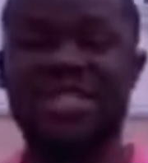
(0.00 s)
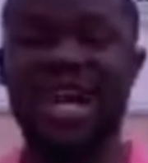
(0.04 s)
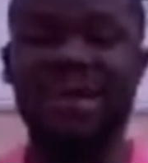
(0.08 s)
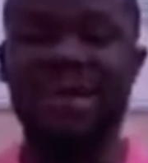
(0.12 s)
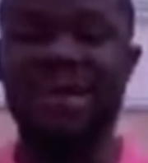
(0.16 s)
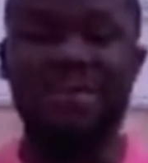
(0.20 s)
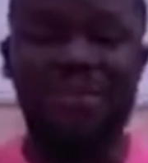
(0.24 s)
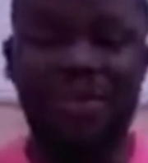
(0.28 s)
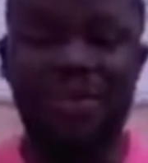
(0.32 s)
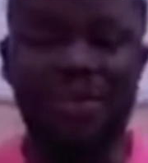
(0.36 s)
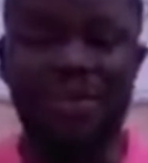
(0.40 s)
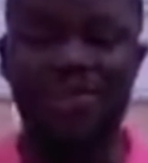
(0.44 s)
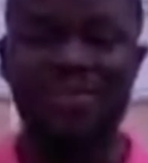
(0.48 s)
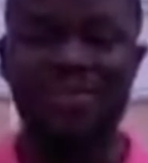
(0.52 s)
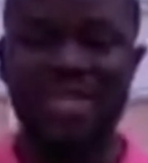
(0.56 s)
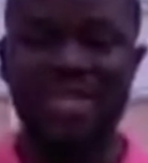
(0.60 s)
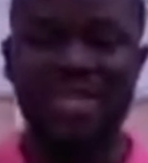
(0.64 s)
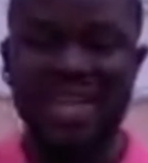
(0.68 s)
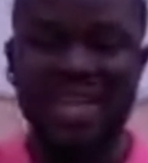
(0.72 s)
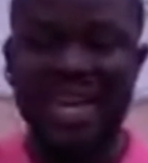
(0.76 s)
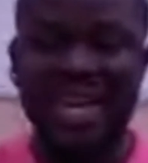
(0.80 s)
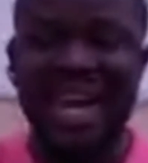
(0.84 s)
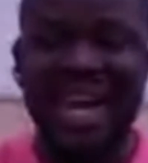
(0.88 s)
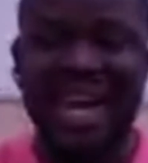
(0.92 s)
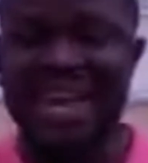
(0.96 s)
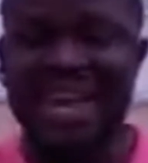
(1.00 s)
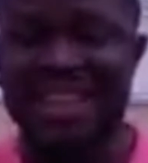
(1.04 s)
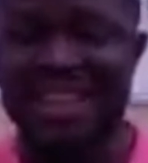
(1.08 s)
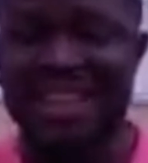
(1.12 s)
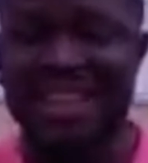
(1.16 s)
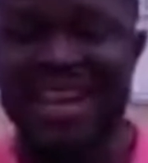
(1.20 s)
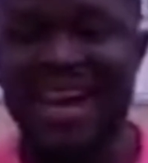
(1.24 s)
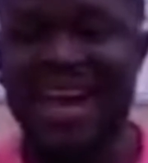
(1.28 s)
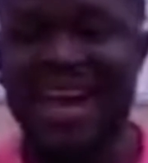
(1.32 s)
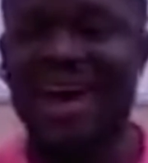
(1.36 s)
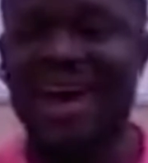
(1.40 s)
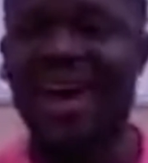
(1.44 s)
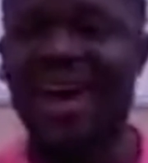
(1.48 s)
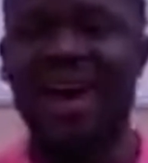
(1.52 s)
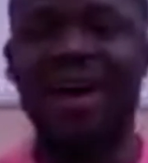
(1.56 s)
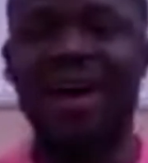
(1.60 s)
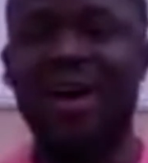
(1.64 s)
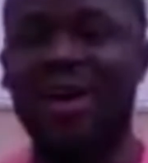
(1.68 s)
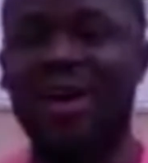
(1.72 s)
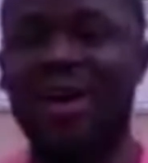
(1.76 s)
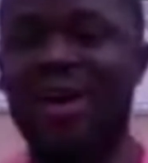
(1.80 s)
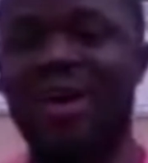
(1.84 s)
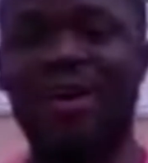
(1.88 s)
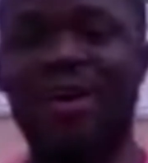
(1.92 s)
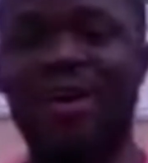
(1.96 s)
just had brooms here, there,
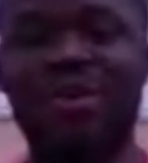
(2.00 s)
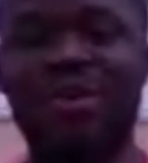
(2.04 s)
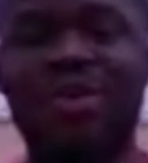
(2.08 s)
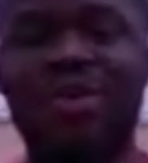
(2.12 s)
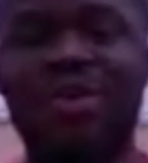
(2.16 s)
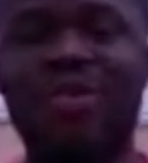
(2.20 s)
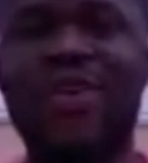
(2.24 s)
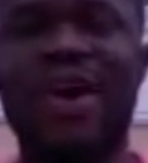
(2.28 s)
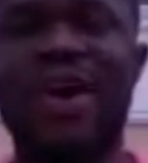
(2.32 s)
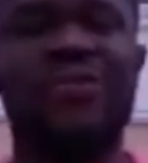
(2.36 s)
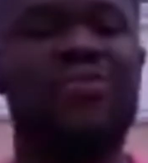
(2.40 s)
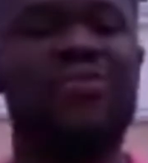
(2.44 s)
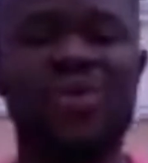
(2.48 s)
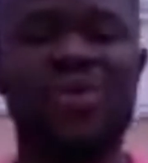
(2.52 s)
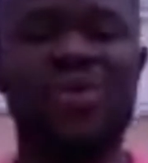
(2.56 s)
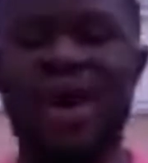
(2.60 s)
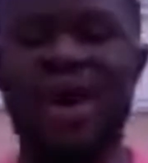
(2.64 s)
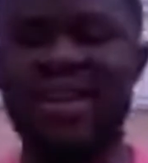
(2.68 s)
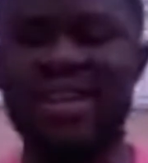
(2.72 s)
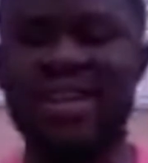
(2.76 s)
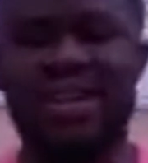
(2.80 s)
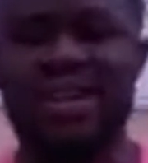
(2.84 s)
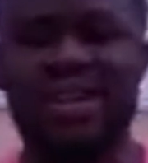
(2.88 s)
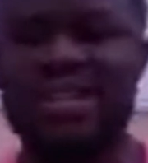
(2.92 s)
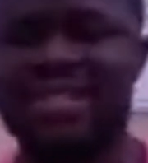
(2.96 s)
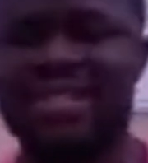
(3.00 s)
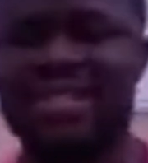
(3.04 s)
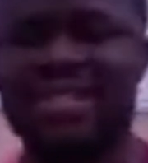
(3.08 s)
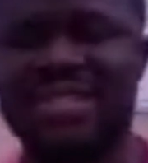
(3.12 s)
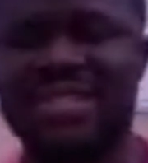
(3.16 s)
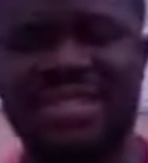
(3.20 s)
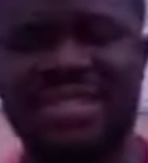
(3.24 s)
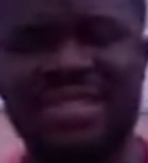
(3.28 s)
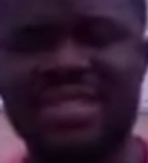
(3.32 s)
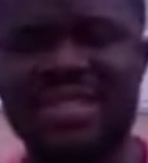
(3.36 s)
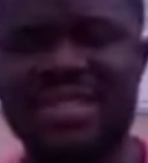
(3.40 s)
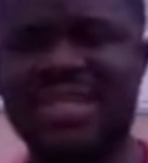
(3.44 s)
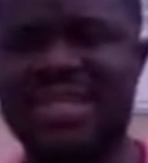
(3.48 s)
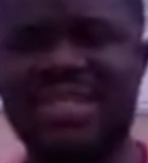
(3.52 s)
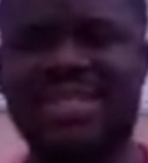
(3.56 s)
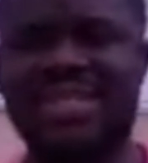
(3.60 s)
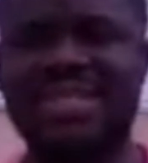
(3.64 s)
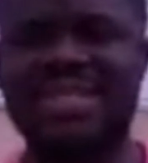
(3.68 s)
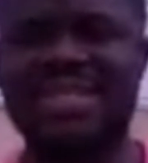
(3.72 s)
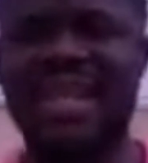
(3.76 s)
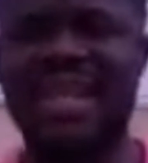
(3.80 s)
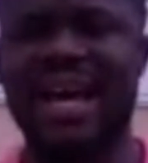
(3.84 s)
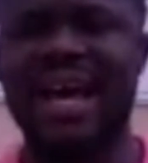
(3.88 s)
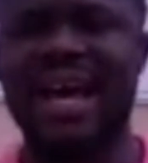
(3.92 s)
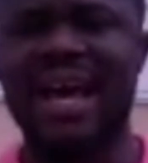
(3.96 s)
all over, running on the
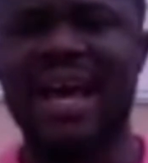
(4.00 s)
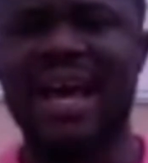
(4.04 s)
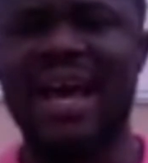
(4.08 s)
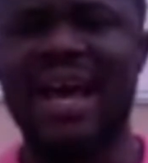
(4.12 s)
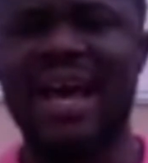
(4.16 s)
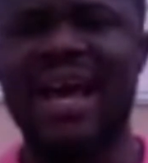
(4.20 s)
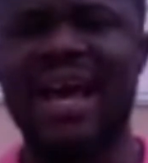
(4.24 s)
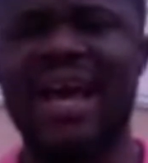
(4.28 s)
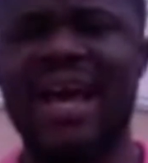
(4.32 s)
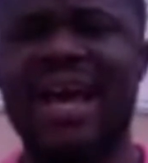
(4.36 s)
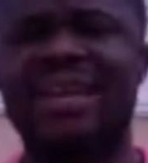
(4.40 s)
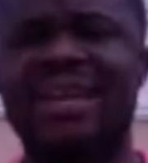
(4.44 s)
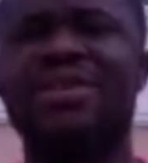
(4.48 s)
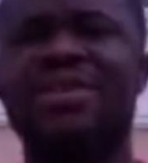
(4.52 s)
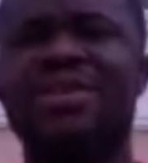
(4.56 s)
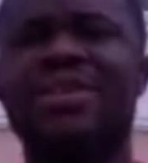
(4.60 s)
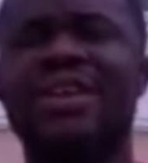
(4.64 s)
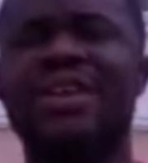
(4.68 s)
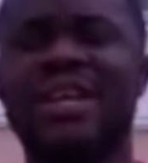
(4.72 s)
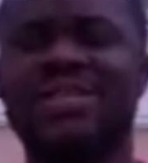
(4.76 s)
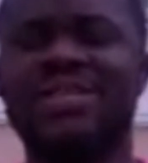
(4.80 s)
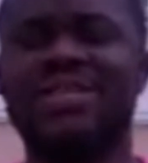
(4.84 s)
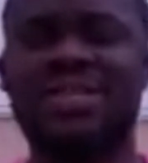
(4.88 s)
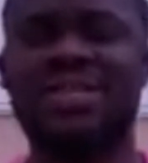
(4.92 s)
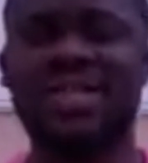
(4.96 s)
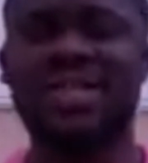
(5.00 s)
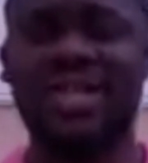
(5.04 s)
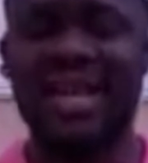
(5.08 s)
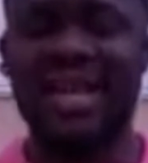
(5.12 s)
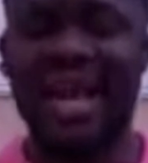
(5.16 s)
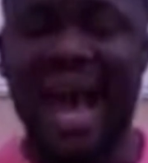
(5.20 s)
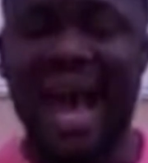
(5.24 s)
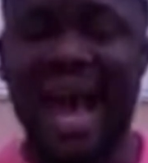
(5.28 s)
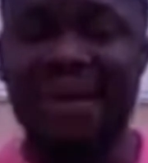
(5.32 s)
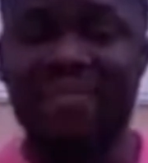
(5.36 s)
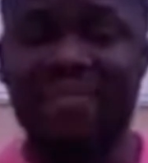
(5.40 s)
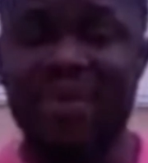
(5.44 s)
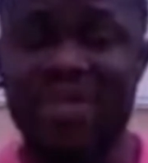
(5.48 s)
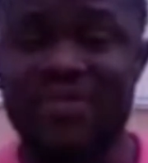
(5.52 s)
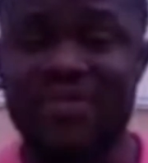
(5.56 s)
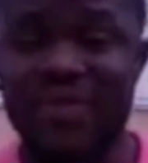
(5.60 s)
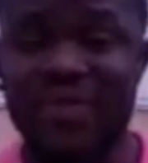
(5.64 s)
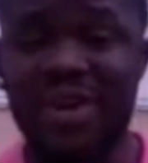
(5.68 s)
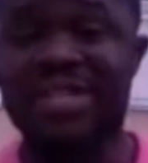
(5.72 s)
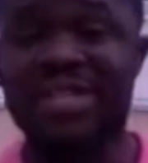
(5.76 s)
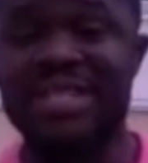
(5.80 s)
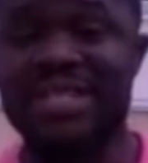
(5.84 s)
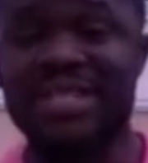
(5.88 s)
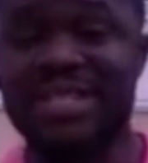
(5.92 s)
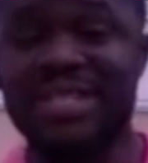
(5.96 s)
streets. You need to see the
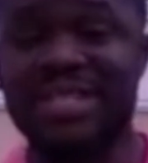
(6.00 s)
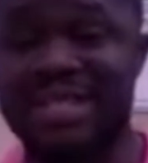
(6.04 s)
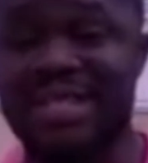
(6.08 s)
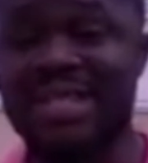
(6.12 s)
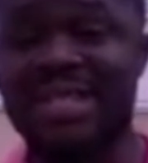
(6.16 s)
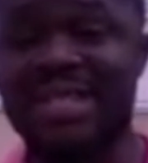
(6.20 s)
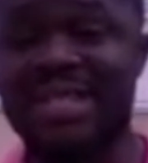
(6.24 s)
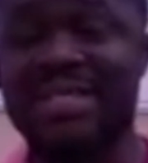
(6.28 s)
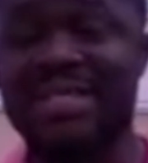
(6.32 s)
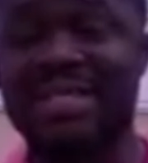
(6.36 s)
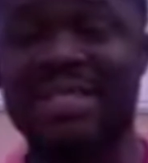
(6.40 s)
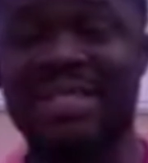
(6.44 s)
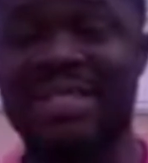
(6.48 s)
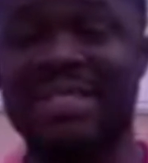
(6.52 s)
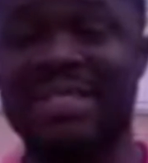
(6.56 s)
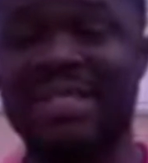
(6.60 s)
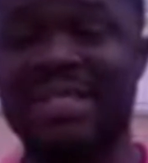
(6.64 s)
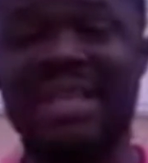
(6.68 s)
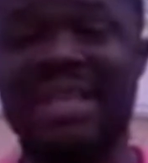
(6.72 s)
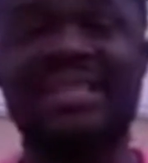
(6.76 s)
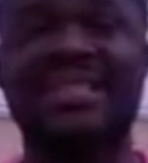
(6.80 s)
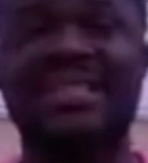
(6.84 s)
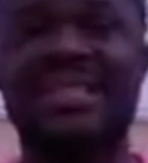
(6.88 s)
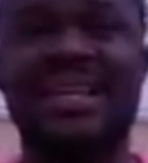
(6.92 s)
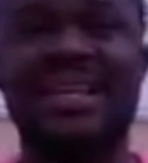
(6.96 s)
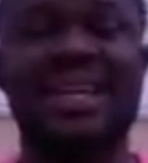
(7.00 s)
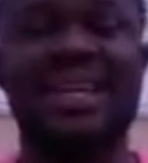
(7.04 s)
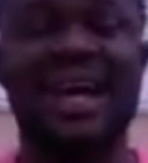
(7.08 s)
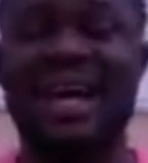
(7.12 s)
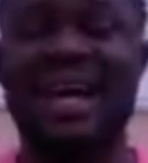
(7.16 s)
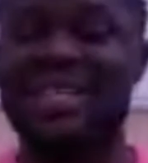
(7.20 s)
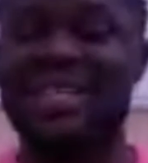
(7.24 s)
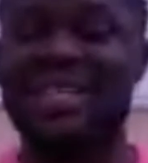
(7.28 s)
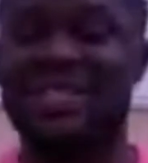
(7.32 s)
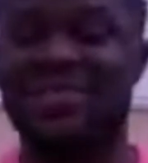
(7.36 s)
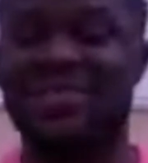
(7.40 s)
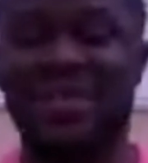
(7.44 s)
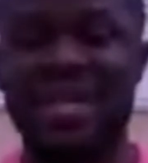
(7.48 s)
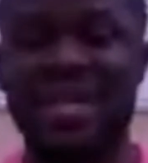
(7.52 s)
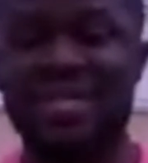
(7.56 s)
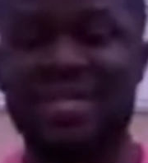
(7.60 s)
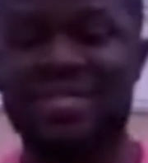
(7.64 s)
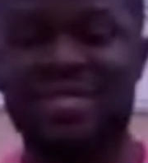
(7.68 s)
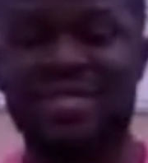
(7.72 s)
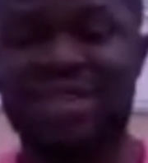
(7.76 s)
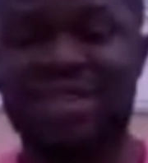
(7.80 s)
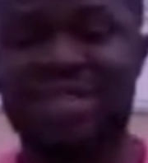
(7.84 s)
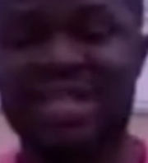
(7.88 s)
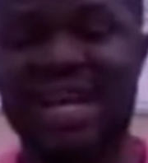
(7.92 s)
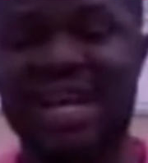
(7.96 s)
atmosphere on the streets since yesterday has
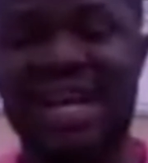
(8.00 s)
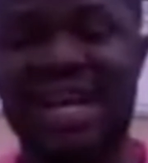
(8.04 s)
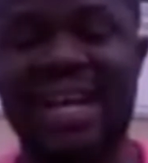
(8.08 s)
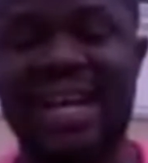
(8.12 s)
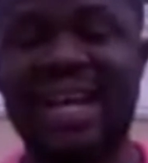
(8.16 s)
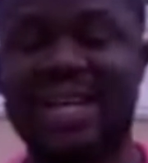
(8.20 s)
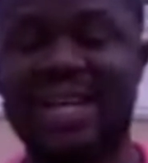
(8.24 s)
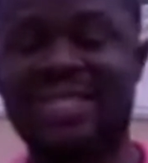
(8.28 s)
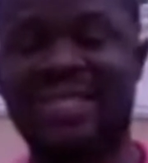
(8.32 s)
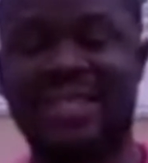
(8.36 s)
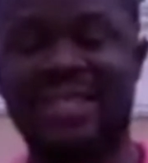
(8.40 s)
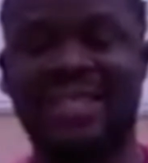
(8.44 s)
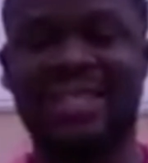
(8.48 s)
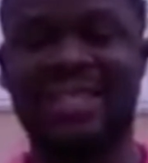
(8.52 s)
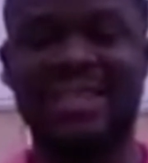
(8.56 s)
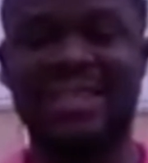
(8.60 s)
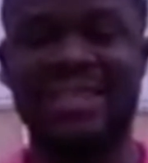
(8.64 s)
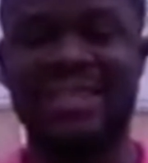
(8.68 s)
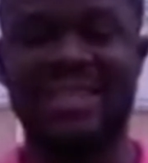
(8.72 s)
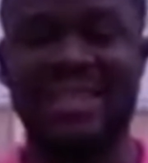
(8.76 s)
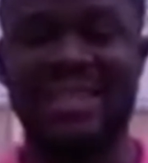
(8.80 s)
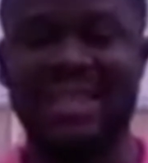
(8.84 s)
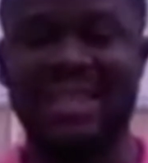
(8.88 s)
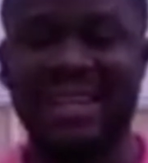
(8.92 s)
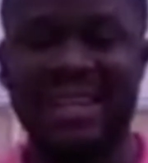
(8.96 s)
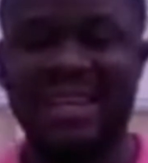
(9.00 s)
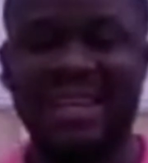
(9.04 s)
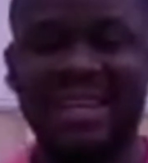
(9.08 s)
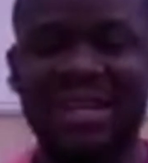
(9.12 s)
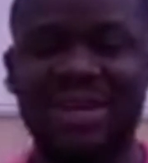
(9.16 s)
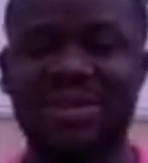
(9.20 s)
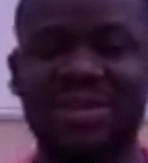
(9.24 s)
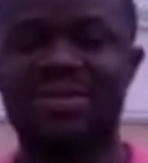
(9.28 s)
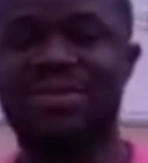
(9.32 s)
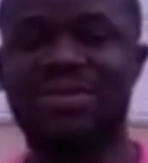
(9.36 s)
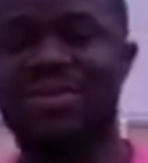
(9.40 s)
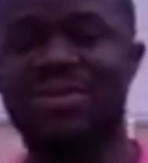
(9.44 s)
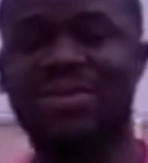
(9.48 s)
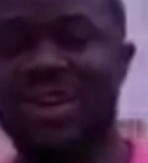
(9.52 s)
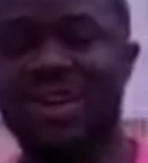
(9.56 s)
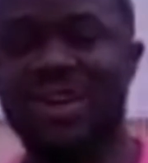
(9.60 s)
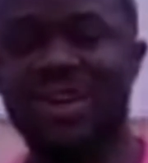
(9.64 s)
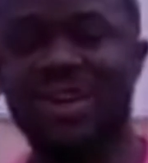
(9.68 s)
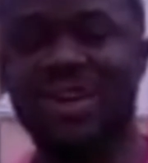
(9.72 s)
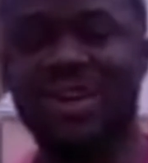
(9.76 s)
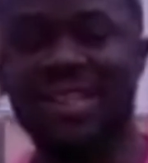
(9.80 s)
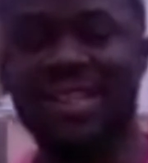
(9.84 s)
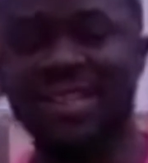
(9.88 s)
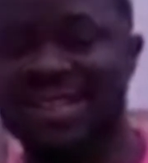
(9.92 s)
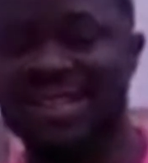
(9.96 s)
been just electric. Wow. You know, so
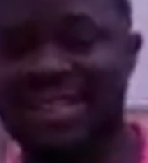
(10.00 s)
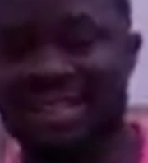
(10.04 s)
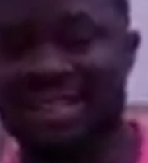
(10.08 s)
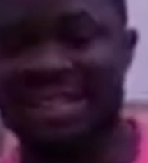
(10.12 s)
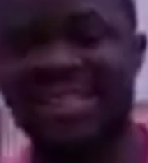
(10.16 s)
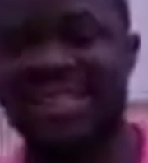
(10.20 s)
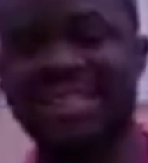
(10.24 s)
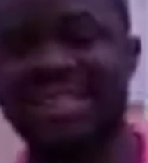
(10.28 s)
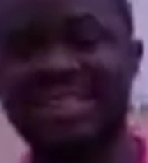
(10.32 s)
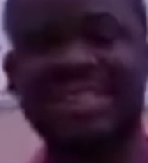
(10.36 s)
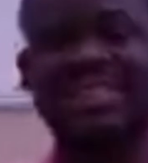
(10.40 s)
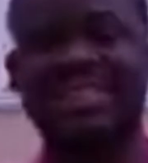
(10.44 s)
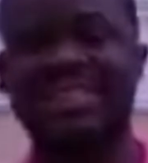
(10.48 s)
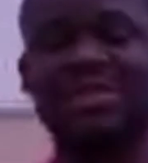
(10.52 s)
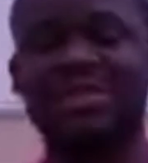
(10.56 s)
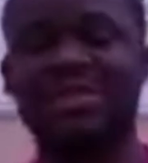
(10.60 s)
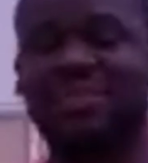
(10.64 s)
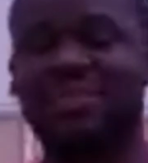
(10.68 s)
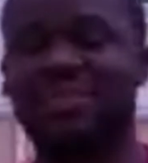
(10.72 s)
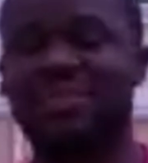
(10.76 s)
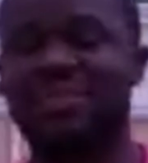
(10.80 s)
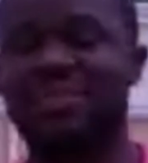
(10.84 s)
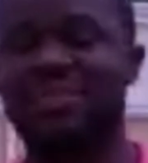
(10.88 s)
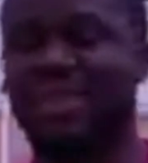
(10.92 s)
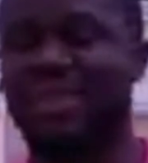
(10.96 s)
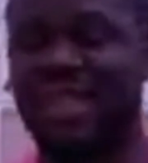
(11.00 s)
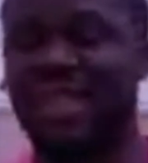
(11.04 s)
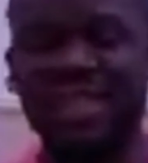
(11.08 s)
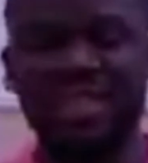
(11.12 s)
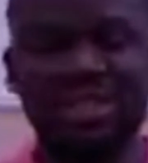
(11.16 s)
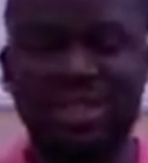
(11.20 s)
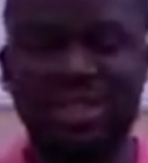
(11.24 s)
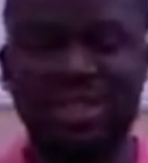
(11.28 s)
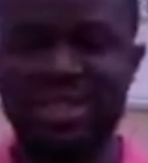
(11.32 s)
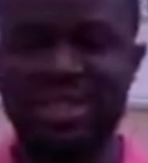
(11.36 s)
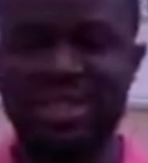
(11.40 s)
on the streets, the jubilation